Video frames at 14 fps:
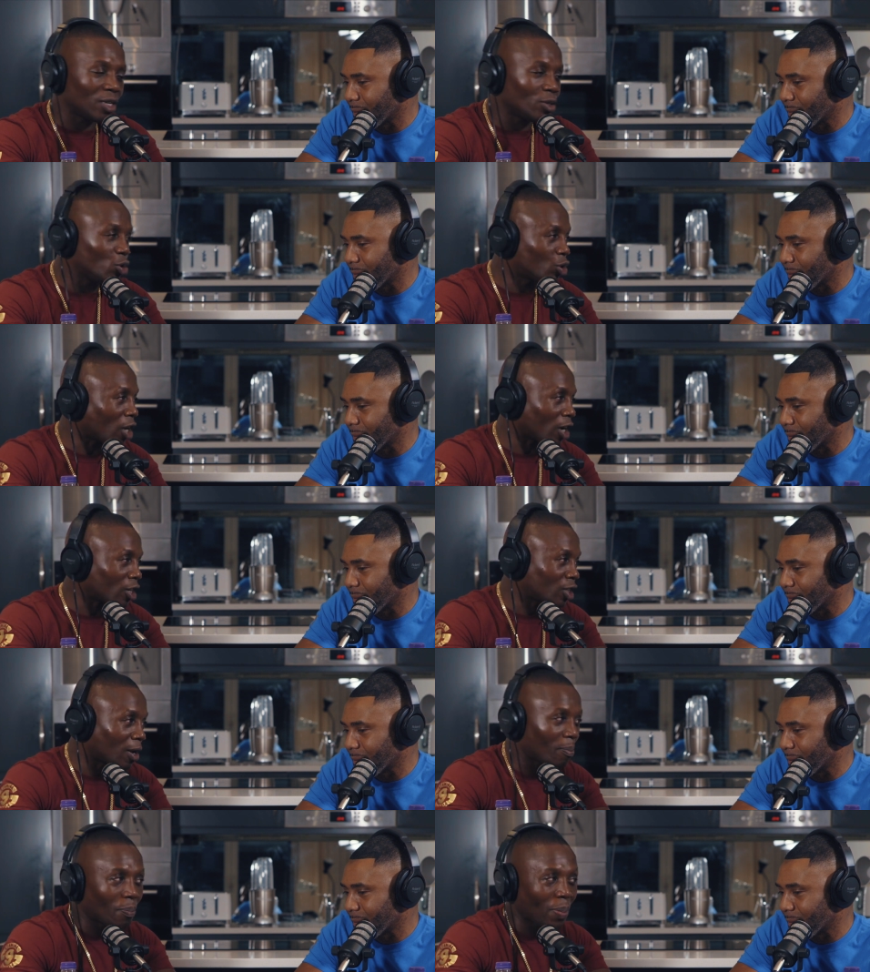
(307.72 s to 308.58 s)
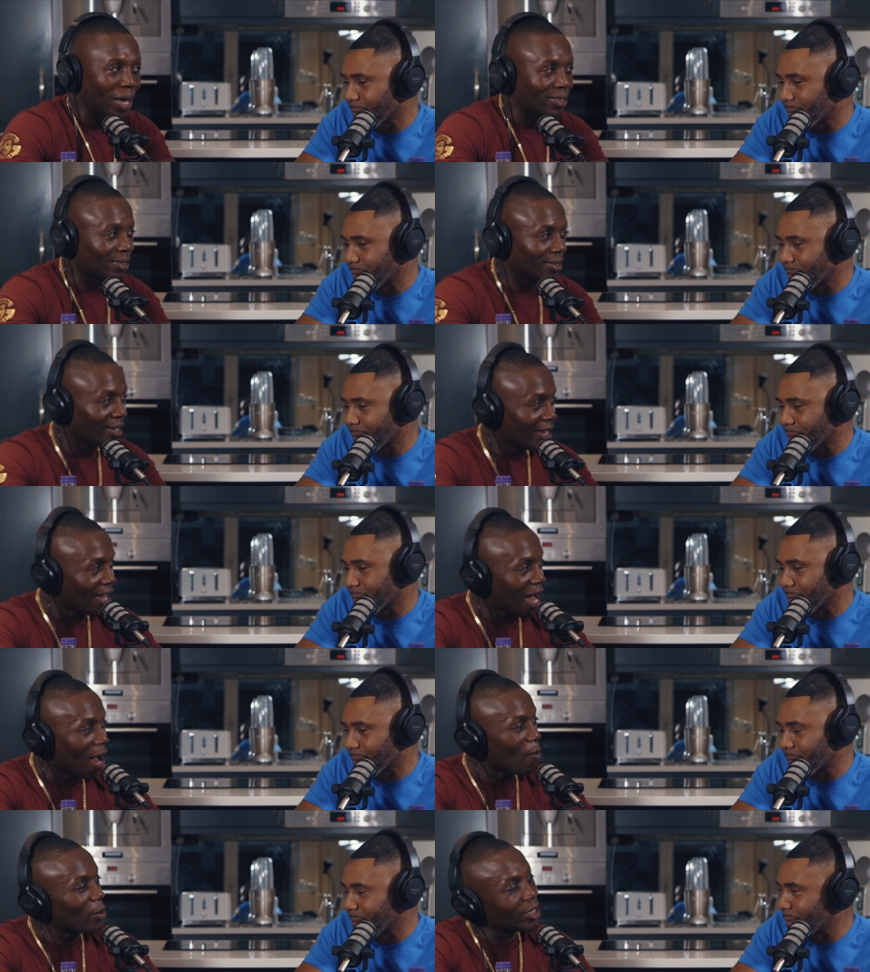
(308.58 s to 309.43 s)
Speaker 1: me and you touched some pads.
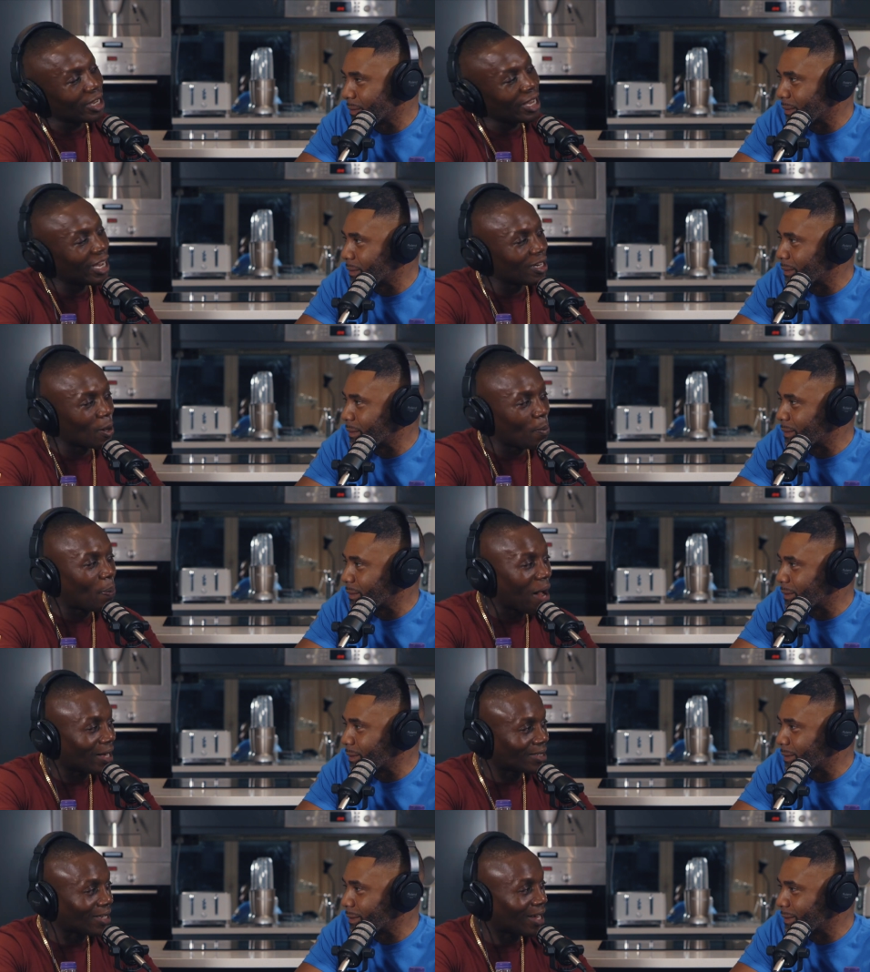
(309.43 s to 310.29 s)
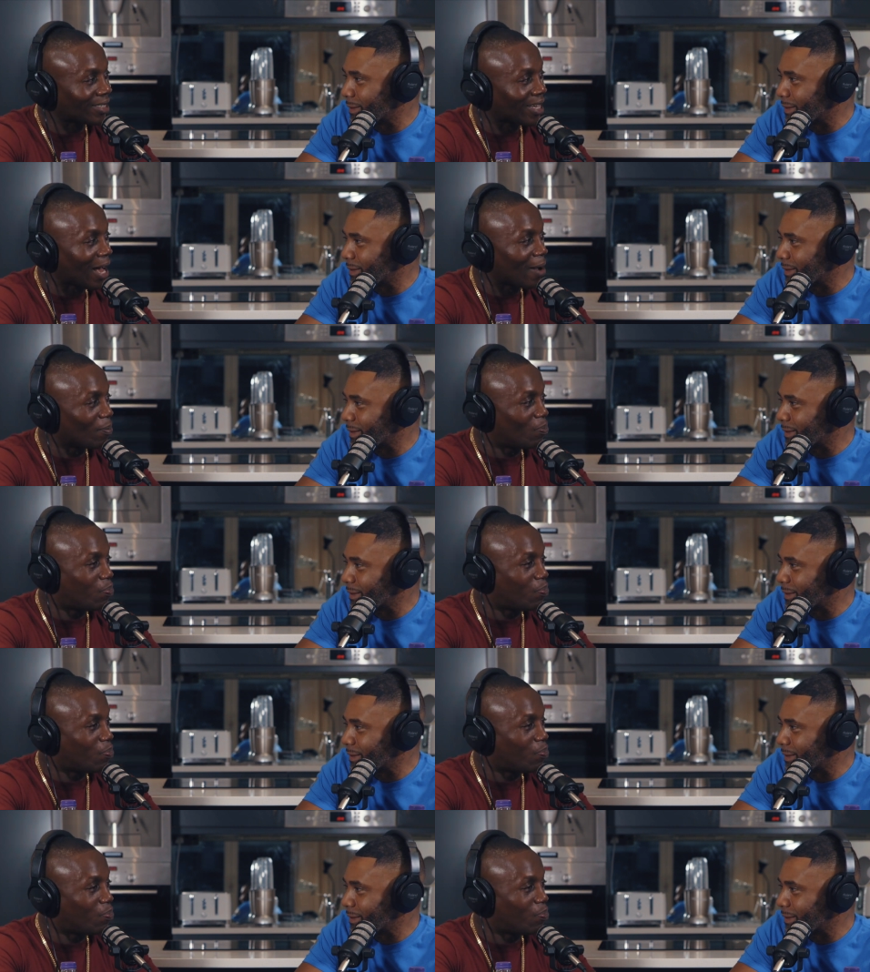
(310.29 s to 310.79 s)
And when you hit the pads, yeah. I was like,